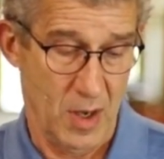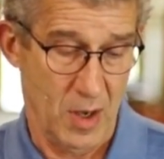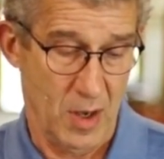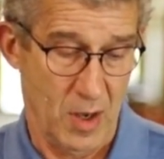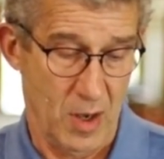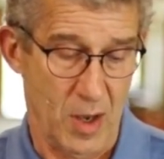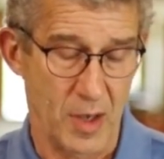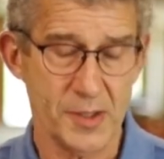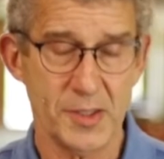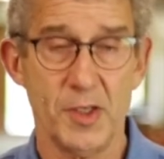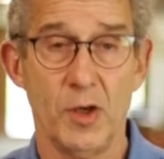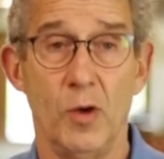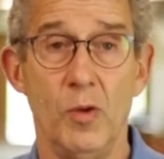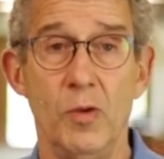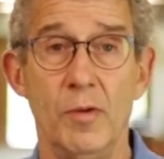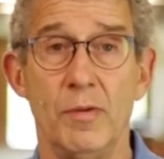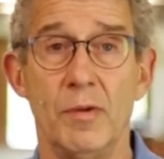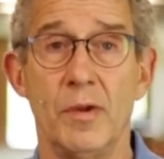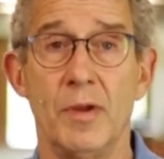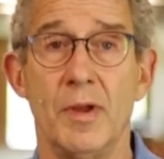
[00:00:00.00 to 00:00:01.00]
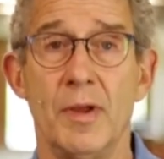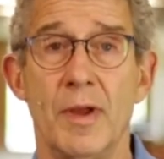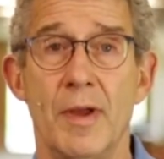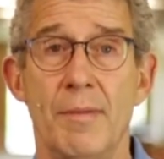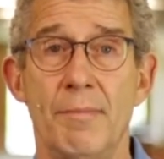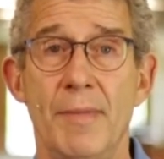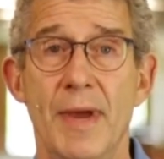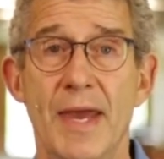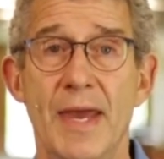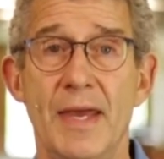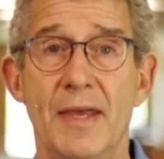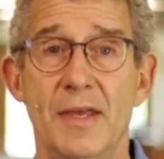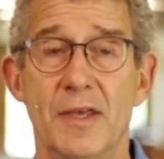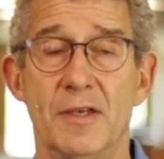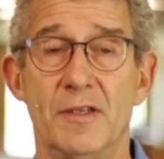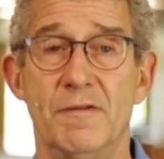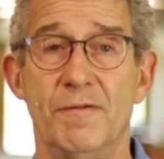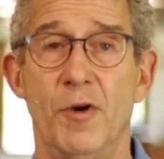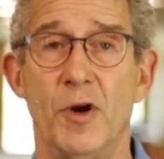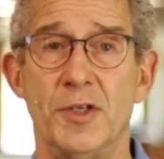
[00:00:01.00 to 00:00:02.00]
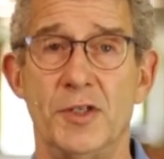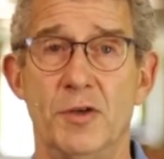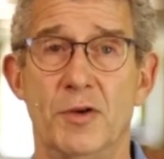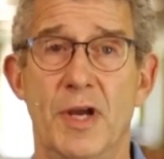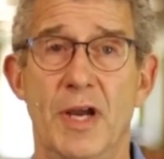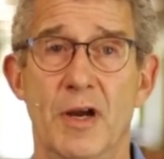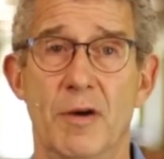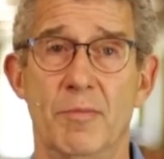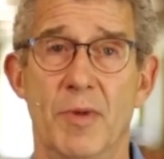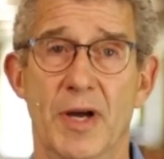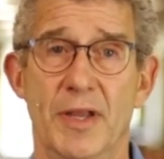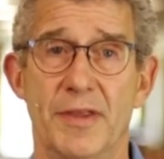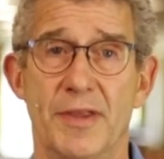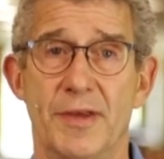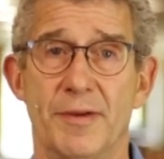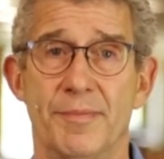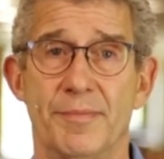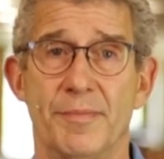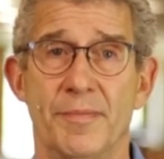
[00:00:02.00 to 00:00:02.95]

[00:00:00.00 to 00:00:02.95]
Also, May is Foster Care Month.